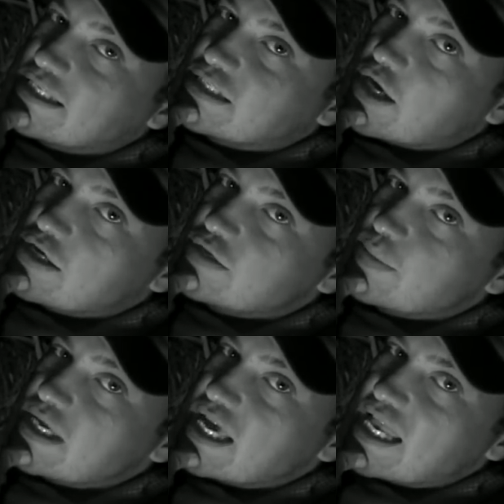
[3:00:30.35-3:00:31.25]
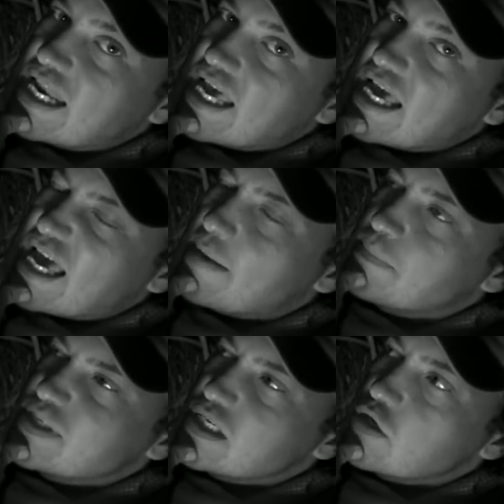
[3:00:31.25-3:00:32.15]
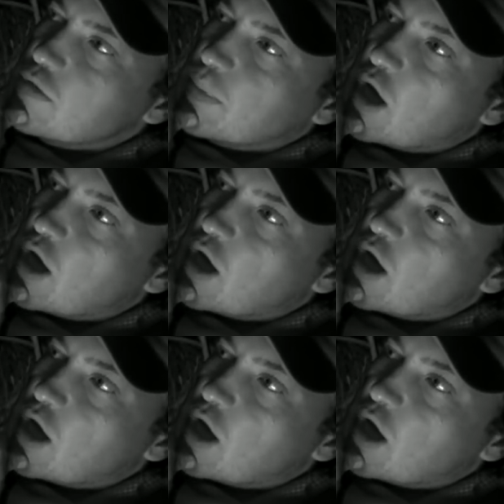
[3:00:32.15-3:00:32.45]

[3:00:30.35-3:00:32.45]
it's going to be an absolute